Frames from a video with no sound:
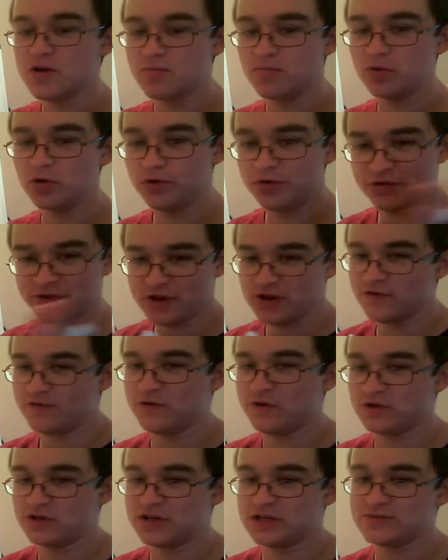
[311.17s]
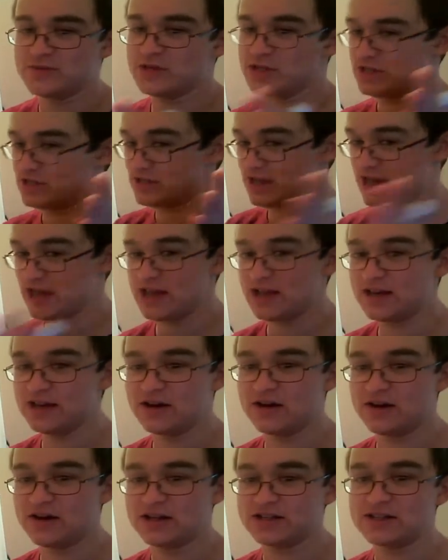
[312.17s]
both telephone transmissions and
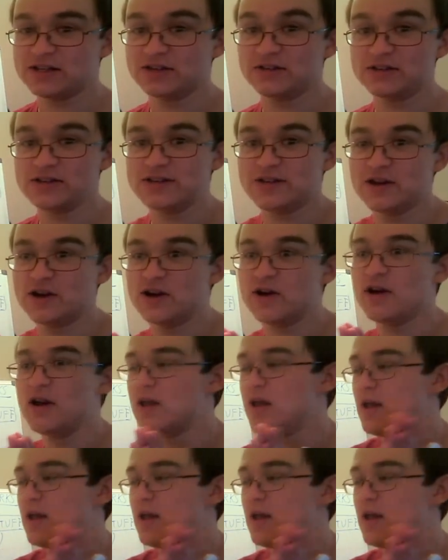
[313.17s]
internet signals in there